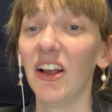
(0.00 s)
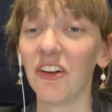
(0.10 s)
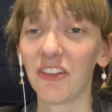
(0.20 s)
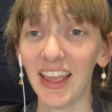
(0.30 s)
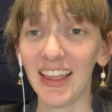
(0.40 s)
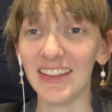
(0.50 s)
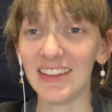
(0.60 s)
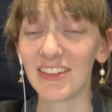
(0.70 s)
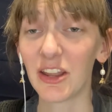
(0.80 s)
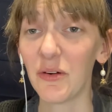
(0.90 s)
Okay,
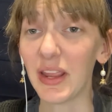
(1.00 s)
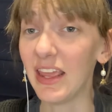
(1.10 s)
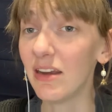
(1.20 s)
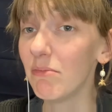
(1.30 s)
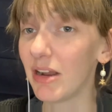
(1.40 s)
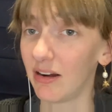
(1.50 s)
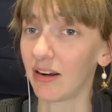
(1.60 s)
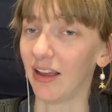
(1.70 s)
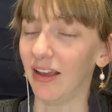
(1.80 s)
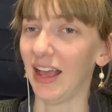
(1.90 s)
so in
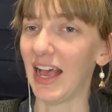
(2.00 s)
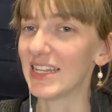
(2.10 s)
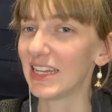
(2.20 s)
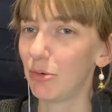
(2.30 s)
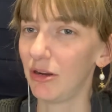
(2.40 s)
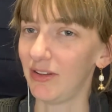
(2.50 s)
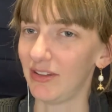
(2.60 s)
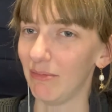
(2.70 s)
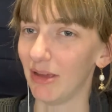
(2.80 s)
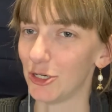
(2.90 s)
America, as I
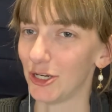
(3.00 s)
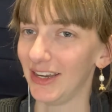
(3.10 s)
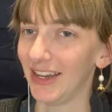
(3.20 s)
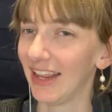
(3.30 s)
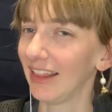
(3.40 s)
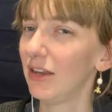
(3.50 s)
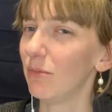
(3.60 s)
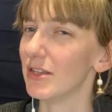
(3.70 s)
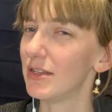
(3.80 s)
previously mentioned, England was